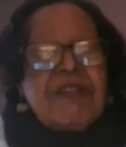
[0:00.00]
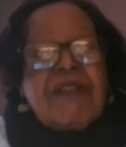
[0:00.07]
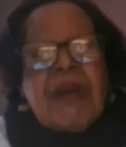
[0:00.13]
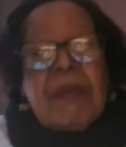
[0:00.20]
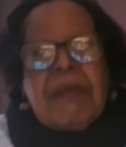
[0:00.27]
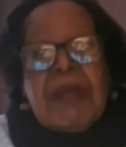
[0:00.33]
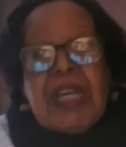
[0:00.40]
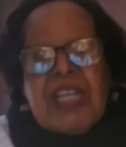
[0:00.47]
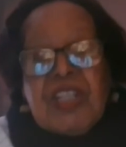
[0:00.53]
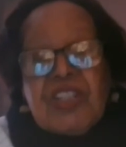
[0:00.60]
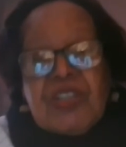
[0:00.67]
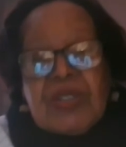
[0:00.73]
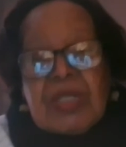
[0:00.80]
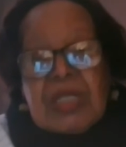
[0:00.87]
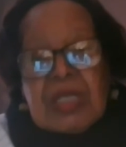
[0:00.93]
drum
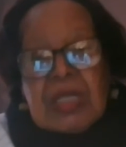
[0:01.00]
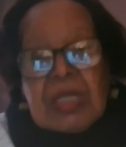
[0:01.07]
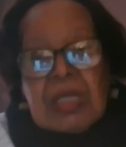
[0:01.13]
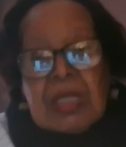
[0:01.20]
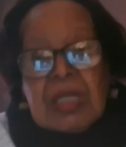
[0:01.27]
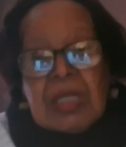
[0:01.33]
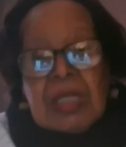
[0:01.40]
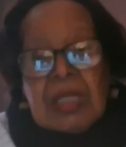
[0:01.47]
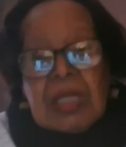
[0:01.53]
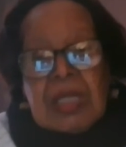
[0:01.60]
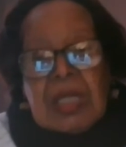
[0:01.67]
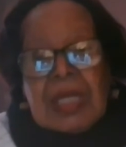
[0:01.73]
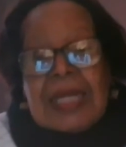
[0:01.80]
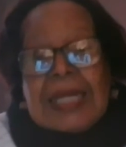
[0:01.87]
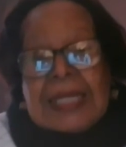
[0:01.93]
majors
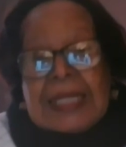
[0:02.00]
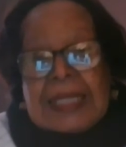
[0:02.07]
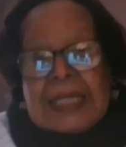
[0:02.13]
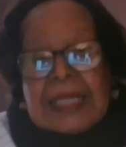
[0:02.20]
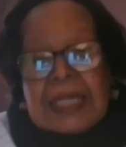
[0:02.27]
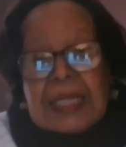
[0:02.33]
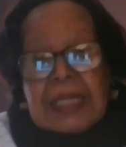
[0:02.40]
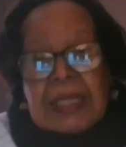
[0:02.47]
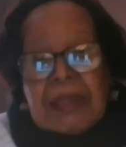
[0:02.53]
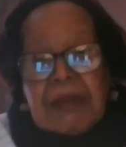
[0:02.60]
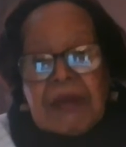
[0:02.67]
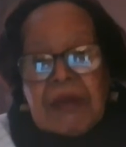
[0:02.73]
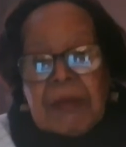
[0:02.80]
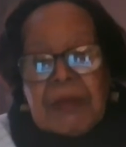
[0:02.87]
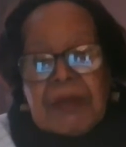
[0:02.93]
instinct
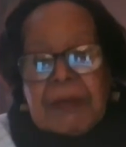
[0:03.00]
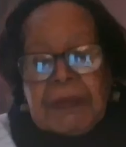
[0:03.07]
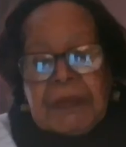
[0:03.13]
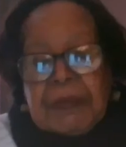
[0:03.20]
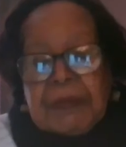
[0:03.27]
sermon.